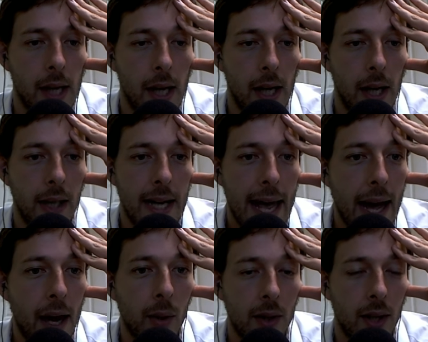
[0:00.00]
And
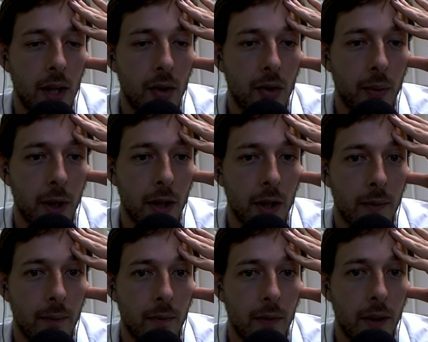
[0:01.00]
now he takes the rook.
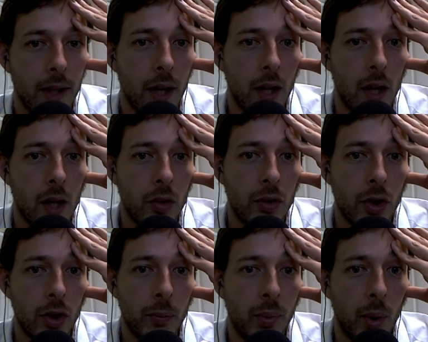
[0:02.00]
So
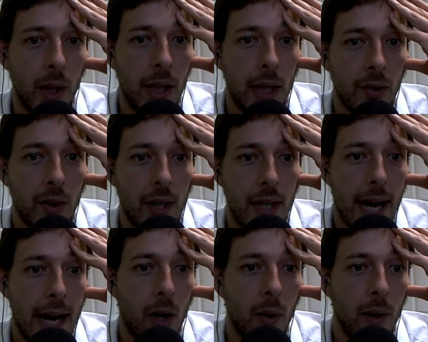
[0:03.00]
the point is that
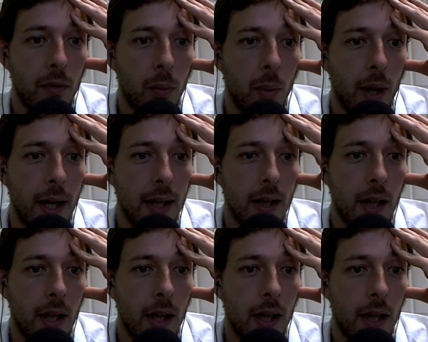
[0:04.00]
now if white
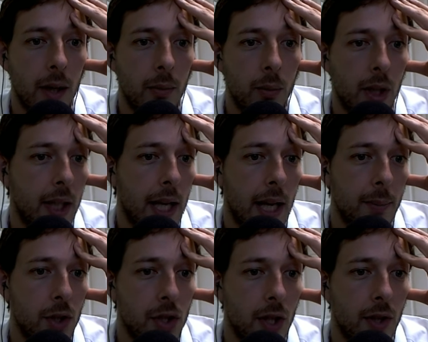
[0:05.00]

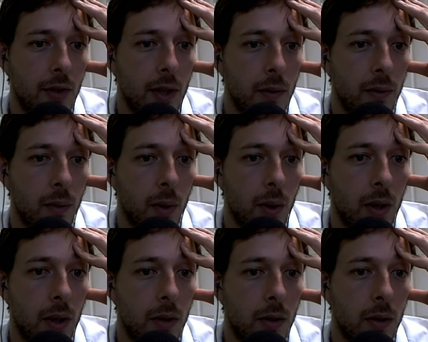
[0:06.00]
recaptures on
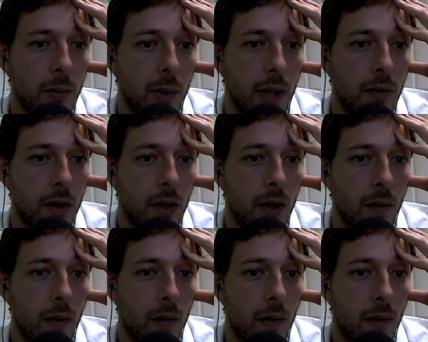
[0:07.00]
d4 or whatever,